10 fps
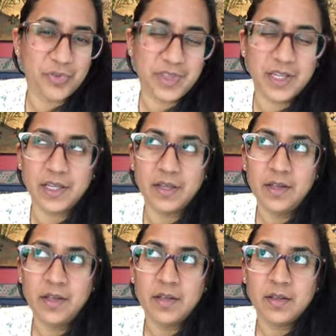for the
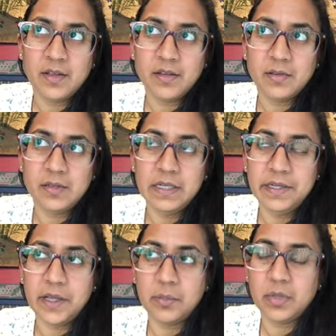
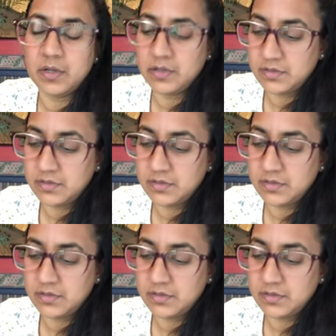nib